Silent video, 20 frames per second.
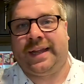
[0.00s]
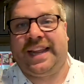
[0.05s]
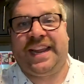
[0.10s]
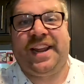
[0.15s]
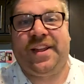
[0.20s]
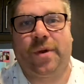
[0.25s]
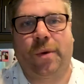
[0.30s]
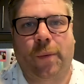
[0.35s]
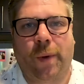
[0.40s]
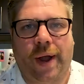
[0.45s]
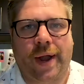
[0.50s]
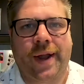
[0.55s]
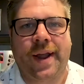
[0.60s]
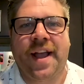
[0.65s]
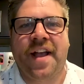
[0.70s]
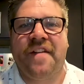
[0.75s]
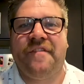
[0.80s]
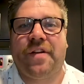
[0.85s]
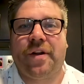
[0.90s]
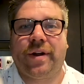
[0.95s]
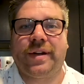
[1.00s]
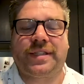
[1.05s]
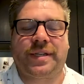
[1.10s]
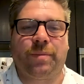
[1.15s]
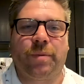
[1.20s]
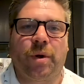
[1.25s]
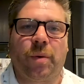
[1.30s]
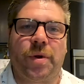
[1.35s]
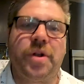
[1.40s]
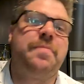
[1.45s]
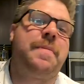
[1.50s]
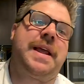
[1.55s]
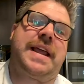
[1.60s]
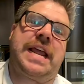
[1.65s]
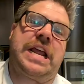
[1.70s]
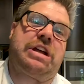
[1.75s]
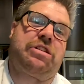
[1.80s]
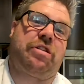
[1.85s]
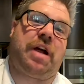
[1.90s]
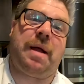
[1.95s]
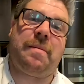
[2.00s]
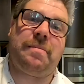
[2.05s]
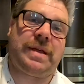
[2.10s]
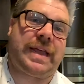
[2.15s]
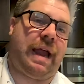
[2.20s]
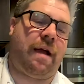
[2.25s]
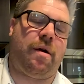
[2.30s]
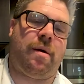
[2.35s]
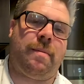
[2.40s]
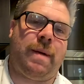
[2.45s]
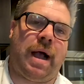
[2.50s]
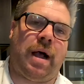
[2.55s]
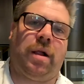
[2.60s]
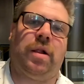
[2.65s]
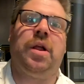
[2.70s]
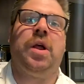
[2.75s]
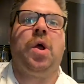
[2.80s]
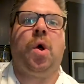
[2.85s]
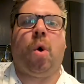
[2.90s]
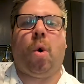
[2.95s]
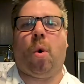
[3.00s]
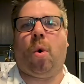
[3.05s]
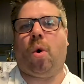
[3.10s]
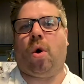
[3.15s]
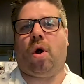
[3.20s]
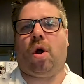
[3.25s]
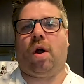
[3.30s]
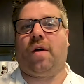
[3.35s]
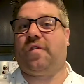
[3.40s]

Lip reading: Either way, very similar to when you're making creme caramel or